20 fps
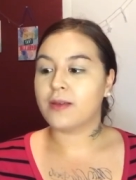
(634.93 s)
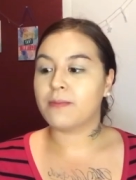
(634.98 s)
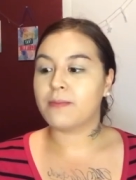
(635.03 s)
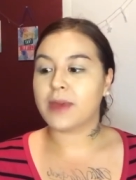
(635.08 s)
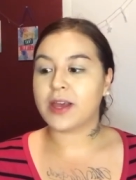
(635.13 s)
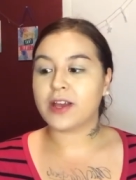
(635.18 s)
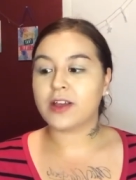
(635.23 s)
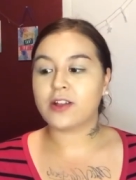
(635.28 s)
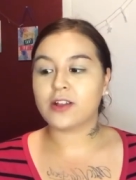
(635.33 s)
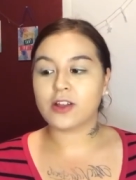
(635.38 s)

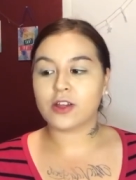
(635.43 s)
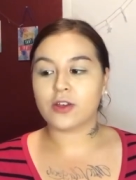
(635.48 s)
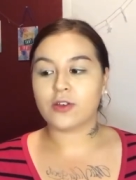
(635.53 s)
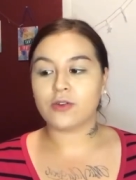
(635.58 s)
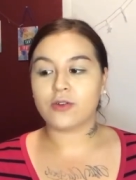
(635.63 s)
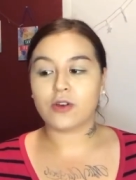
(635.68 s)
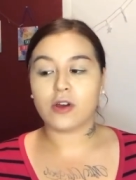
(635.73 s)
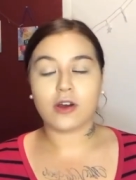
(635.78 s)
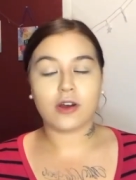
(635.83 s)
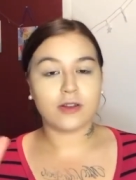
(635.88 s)
Mega
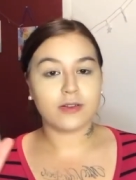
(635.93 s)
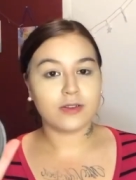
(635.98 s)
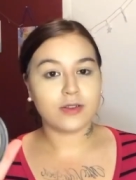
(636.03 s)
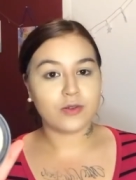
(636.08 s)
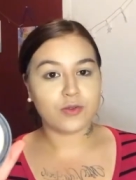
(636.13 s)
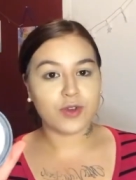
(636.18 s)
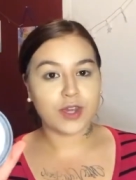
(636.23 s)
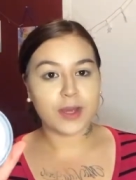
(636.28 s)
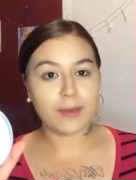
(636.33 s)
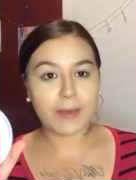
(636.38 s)
Glow
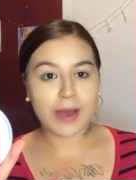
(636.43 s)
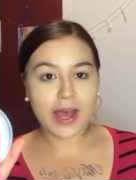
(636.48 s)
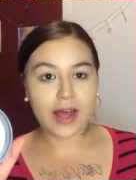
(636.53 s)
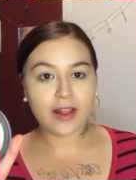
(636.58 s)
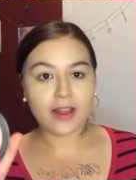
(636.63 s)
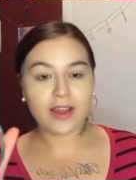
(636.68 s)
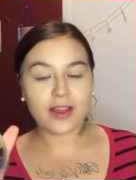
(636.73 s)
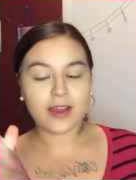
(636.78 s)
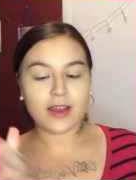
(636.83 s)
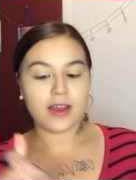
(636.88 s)
Contouring
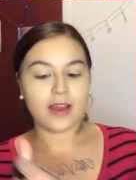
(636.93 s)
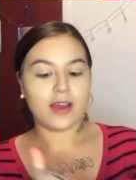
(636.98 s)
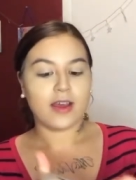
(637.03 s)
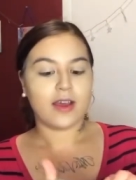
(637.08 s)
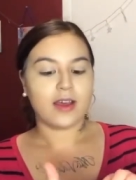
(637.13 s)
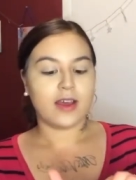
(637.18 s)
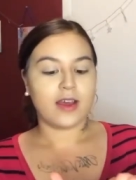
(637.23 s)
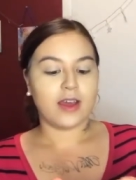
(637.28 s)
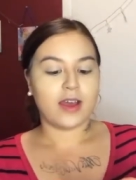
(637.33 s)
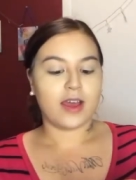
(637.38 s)
Palette.
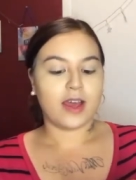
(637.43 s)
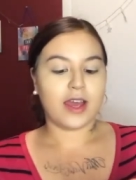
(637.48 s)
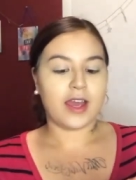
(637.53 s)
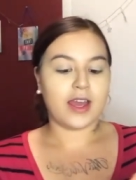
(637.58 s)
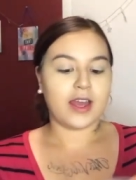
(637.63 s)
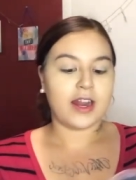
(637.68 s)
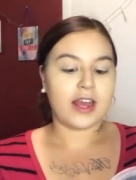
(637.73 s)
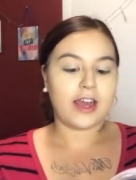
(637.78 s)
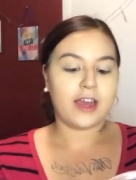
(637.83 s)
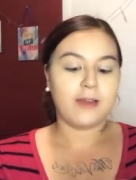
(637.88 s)

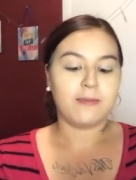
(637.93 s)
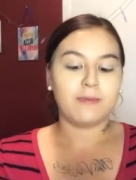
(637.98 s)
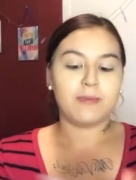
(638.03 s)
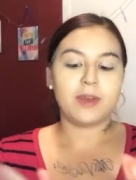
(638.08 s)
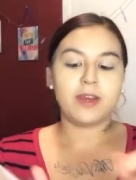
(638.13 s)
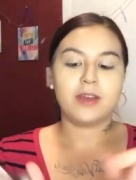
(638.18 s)
And I